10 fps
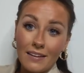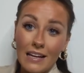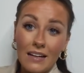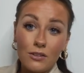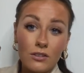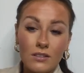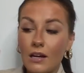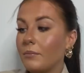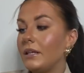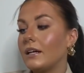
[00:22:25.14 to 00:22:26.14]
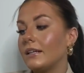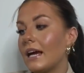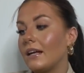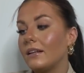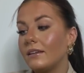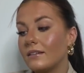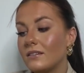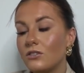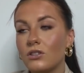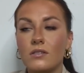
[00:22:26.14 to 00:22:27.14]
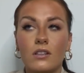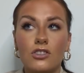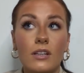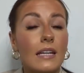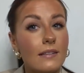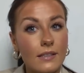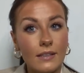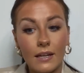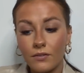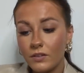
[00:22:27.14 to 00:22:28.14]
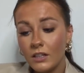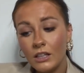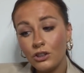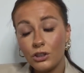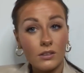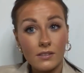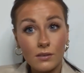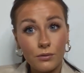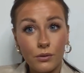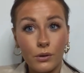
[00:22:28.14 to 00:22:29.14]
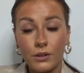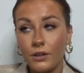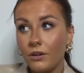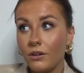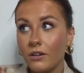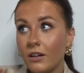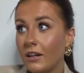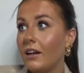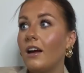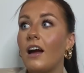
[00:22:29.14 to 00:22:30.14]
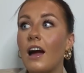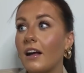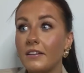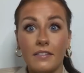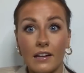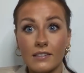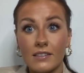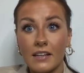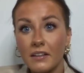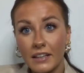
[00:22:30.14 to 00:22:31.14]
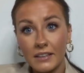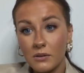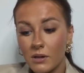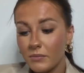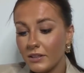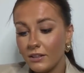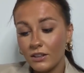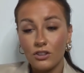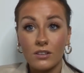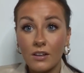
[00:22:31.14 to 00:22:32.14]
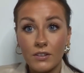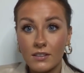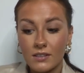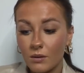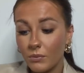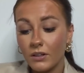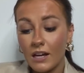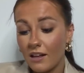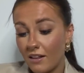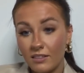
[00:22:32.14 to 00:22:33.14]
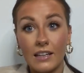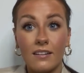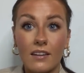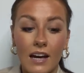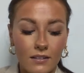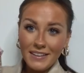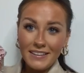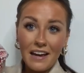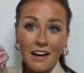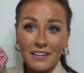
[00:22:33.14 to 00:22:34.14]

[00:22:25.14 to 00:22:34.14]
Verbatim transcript: that just, I mean, again, like this is just such an easy gift. She does it for you and then that's it. Like, you know what I mean? You can just give it to someone like that. Yeah,